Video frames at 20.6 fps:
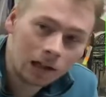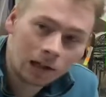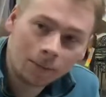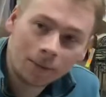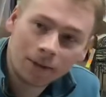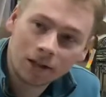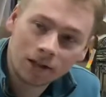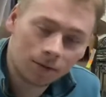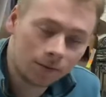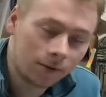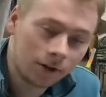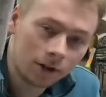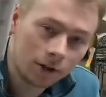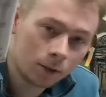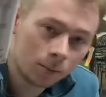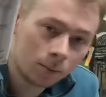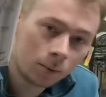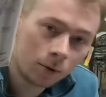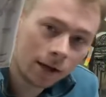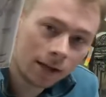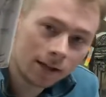is a very good
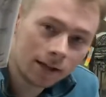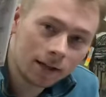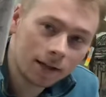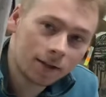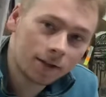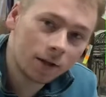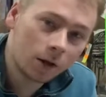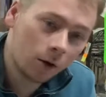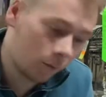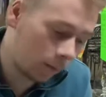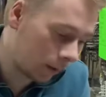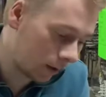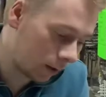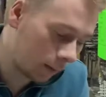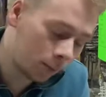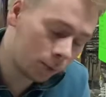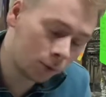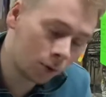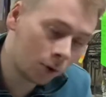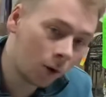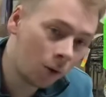brand in itself, but the
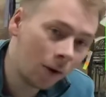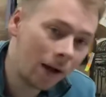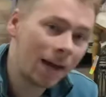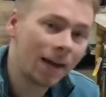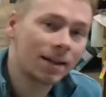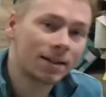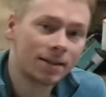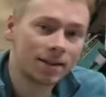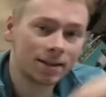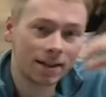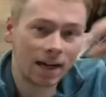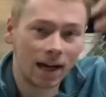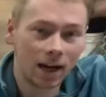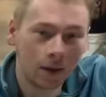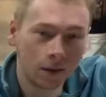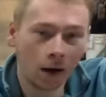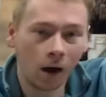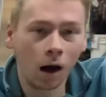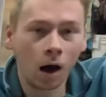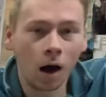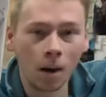Pro X is kind of the
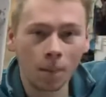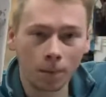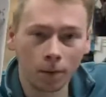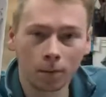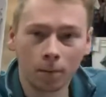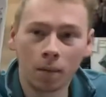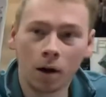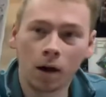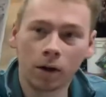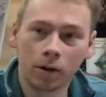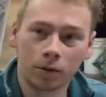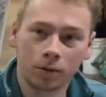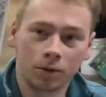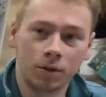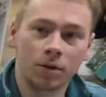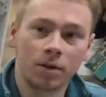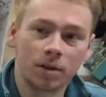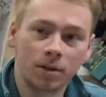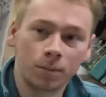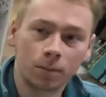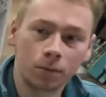upper model to
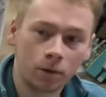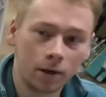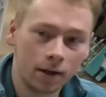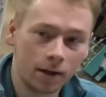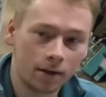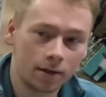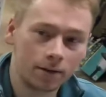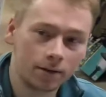this brand.